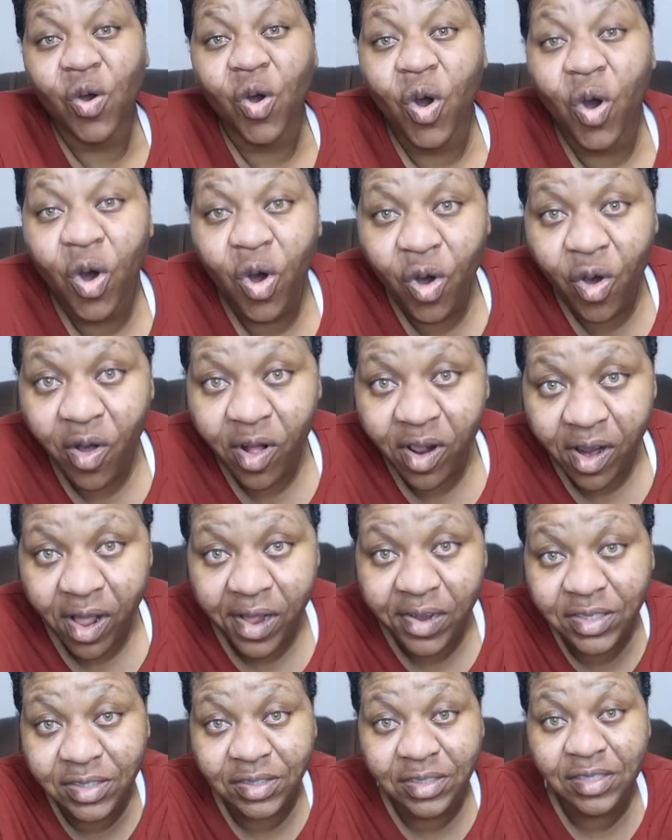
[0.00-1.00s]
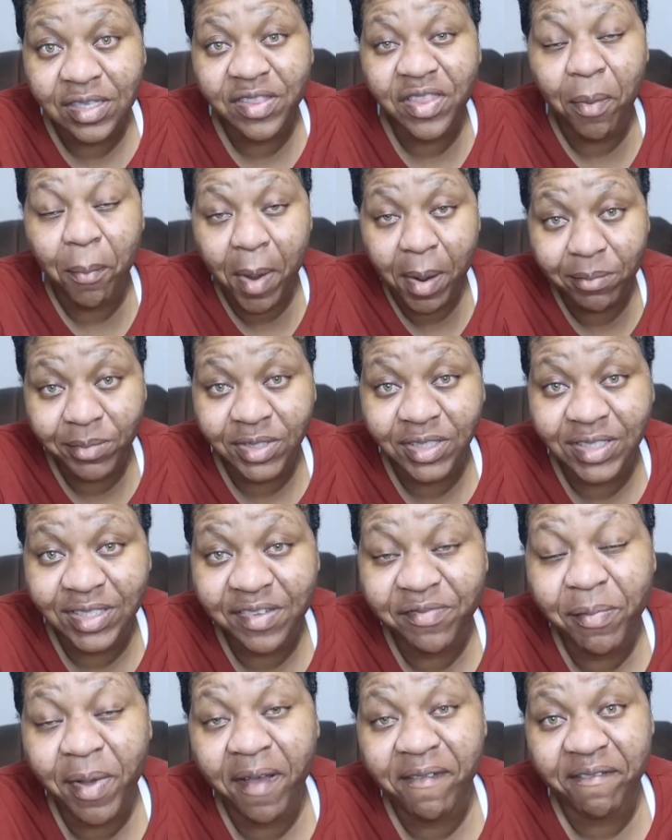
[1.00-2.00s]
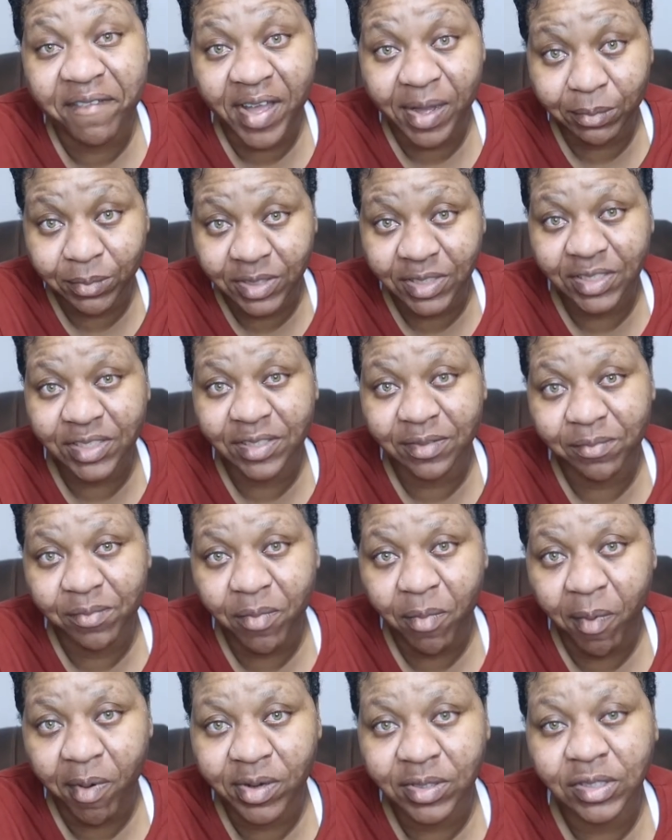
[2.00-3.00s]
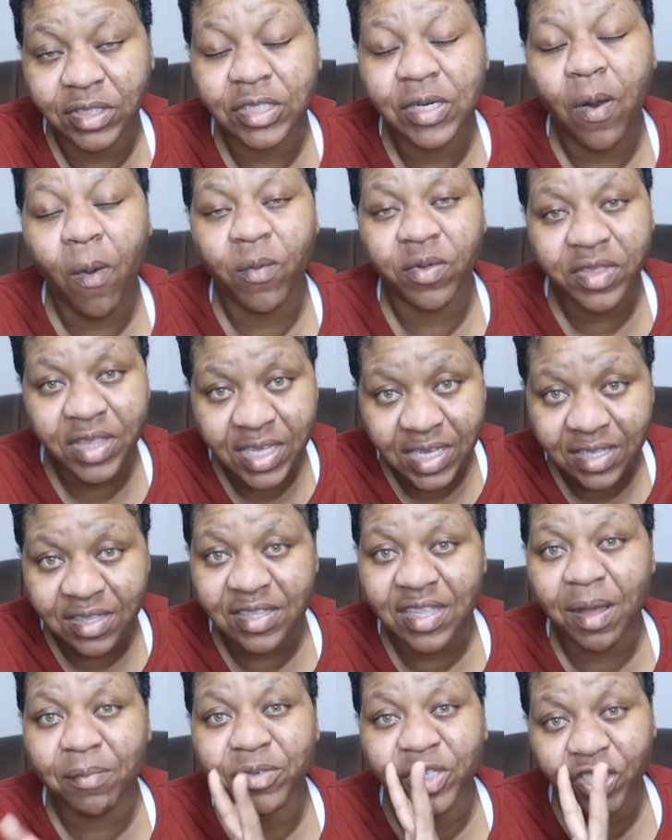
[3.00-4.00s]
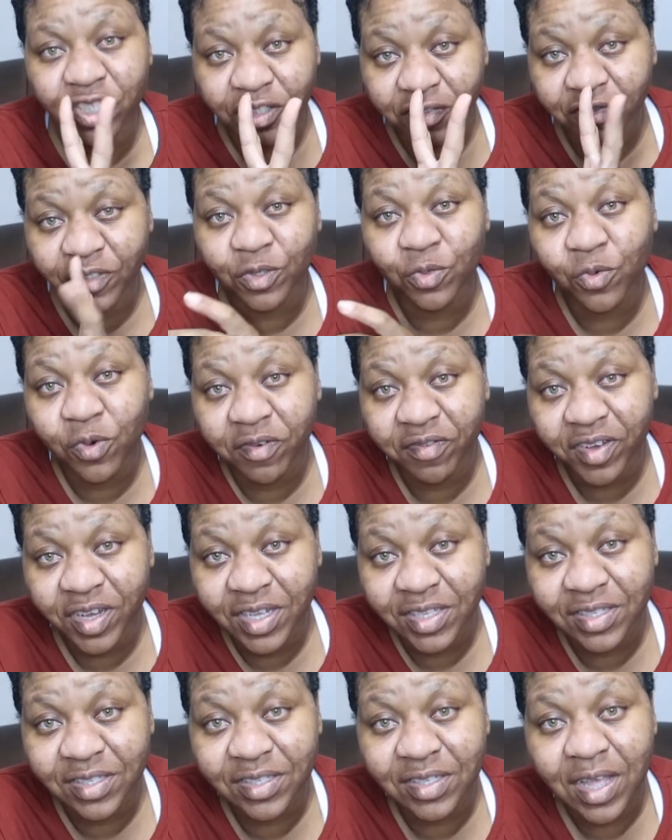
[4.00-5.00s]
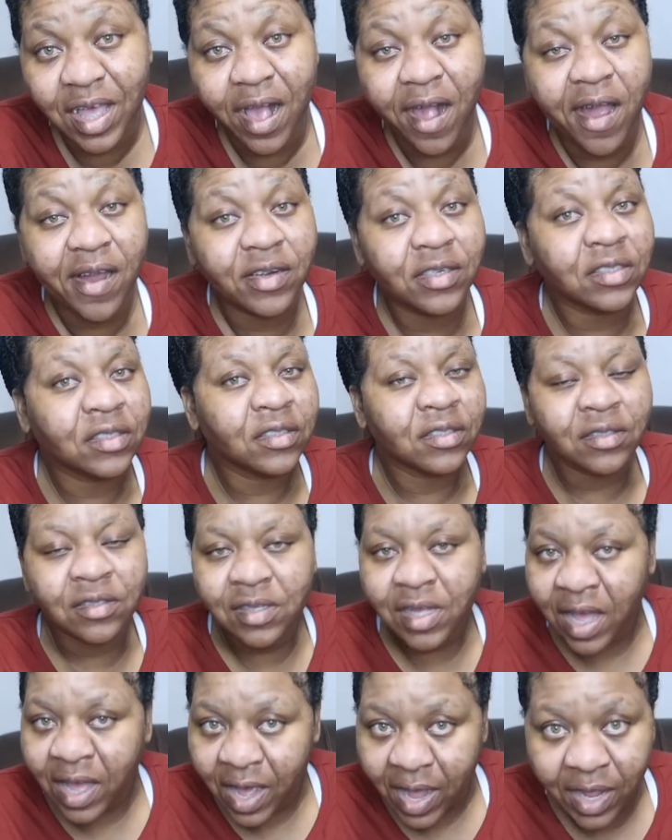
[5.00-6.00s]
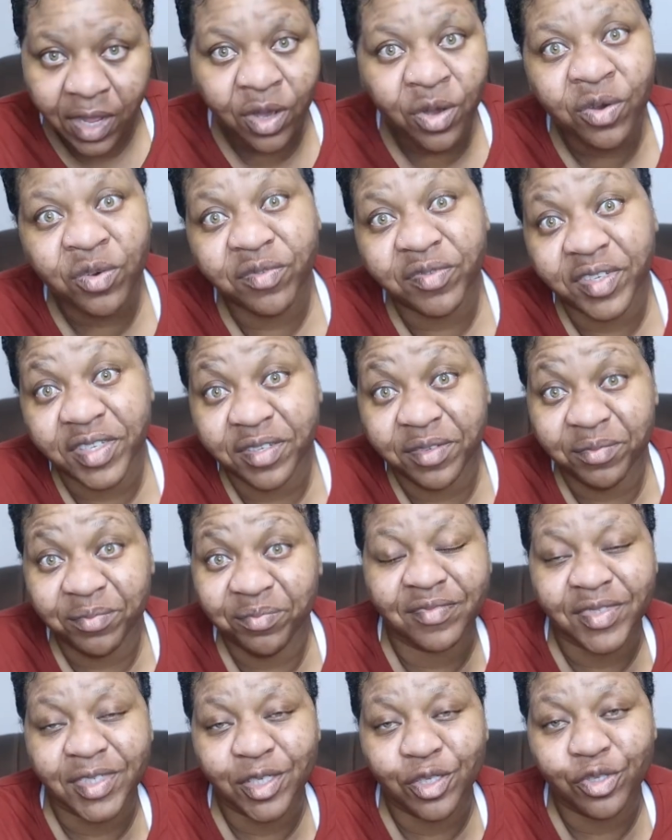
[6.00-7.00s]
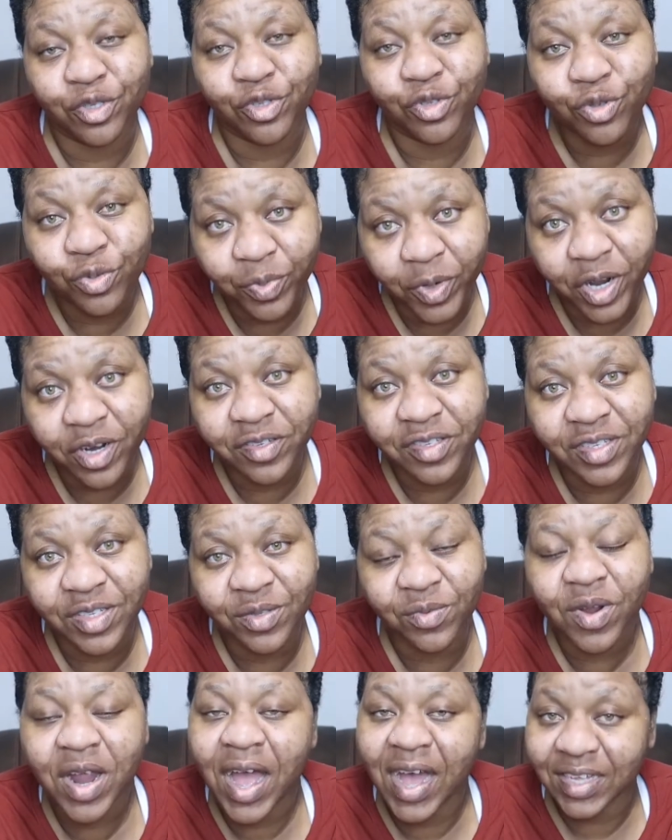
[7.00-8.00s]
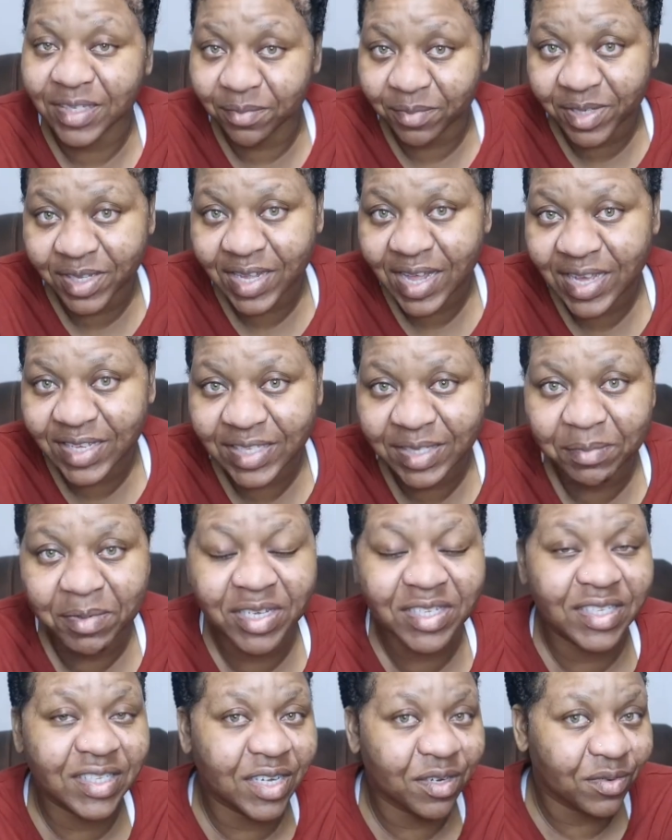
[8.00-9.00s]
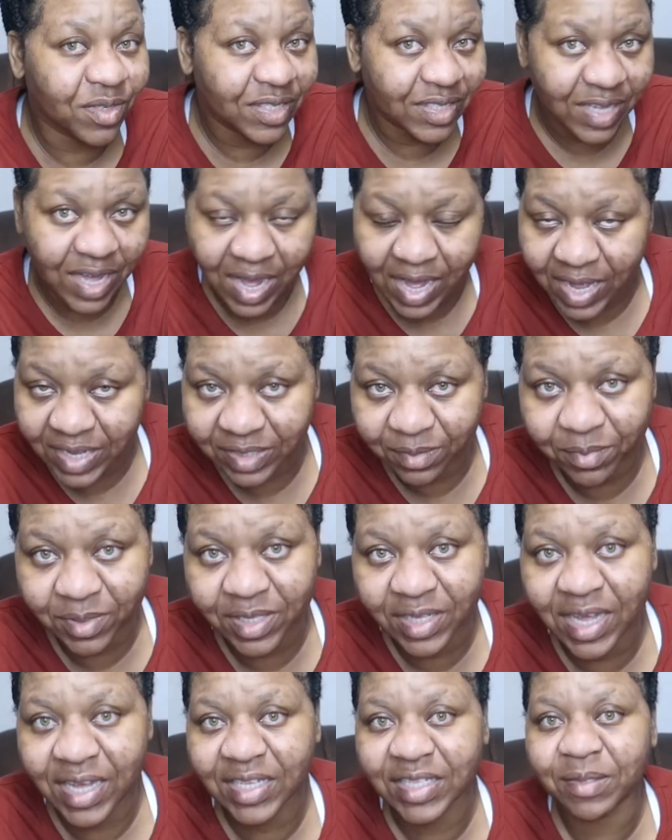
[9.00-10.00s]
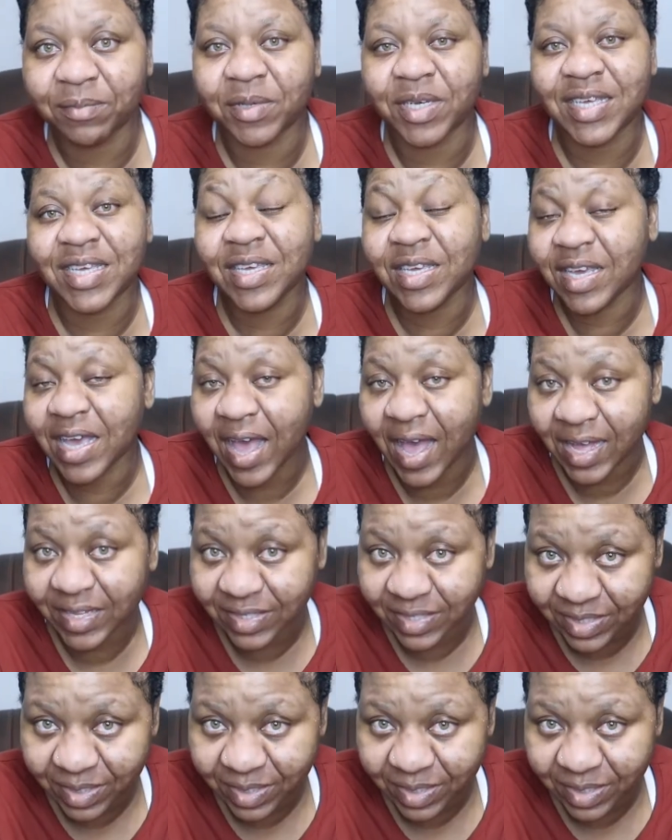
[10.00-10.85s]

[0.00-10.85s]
All the members of my family, with the exception of two of us, had COVID. Two persons were hospitalized. My son was not hospitalized, but he had